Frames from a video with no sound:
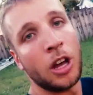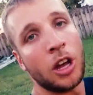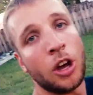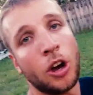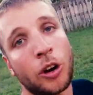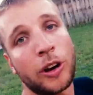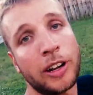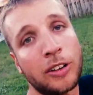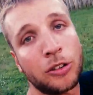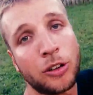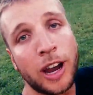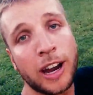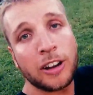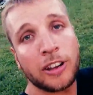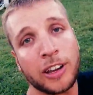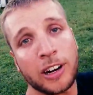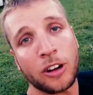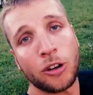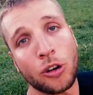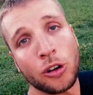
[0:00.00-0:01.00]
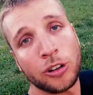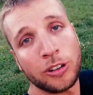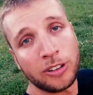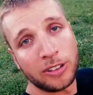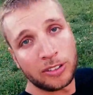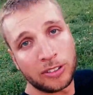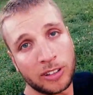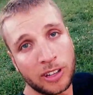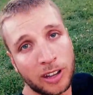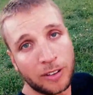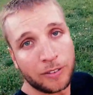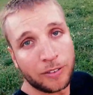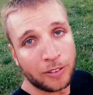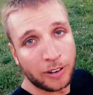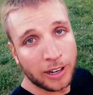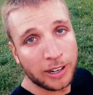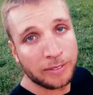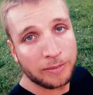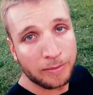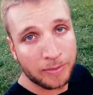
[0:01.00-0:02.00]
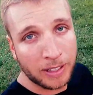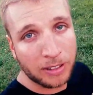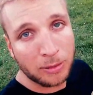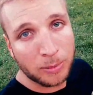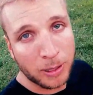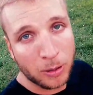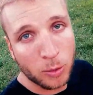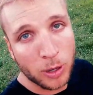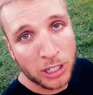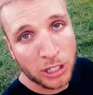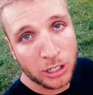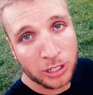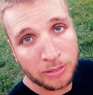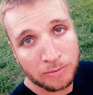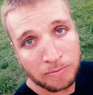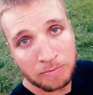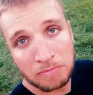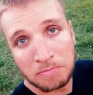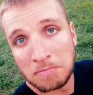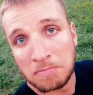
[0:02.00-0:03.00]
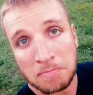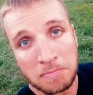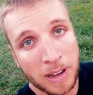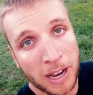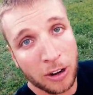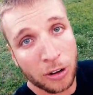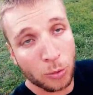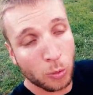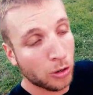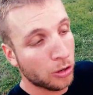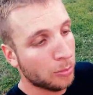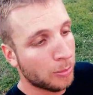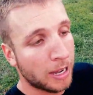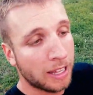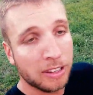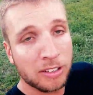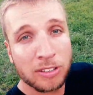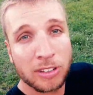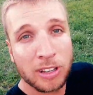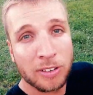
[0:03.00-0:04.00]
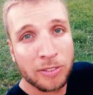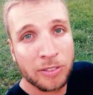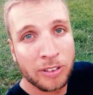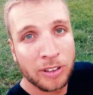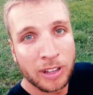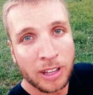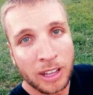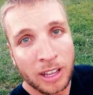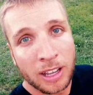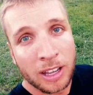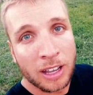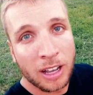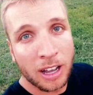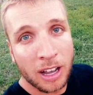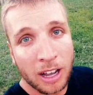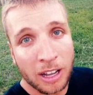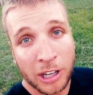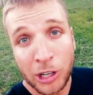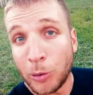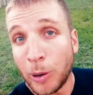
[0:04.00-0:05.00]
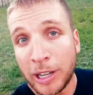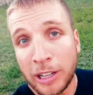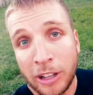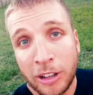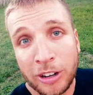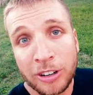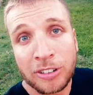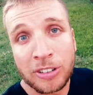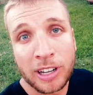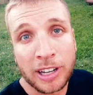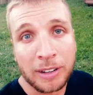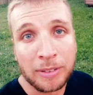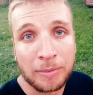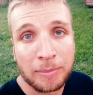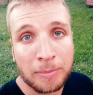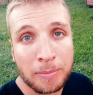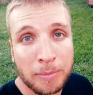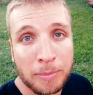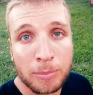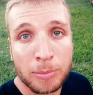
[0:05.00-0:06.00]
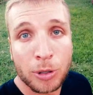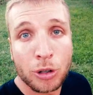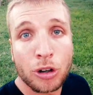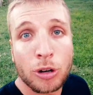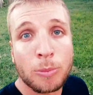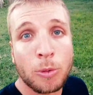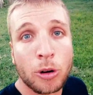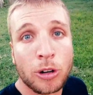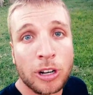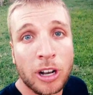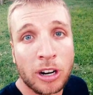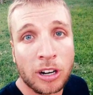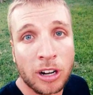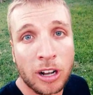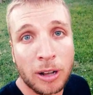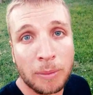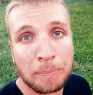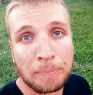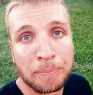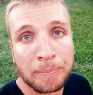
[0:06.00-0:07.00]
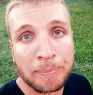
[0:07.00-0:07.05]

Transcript: Okay, so how do you get a hold of this stuff, right? That's a big question. Where do you buy this stuff? Directly on our site, miuraboard.com.